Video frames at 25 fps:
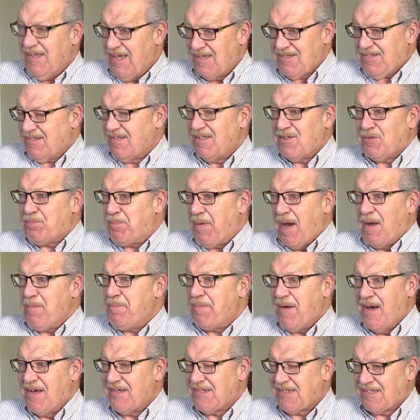yes, it's
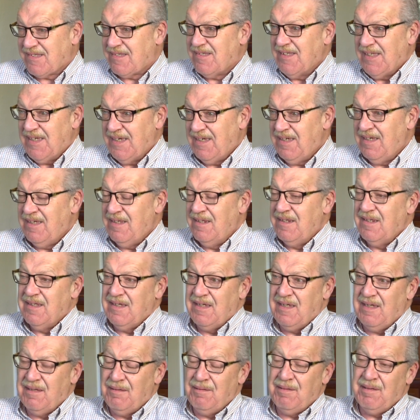bypassed
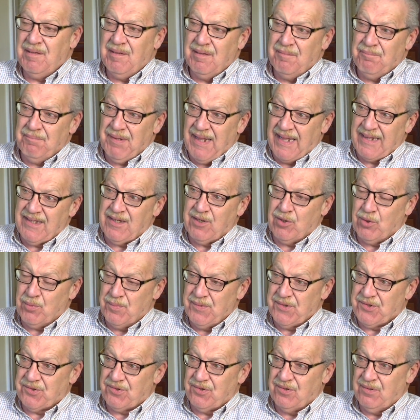the Planning
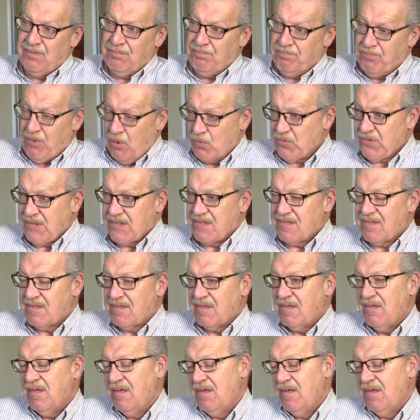Commission process.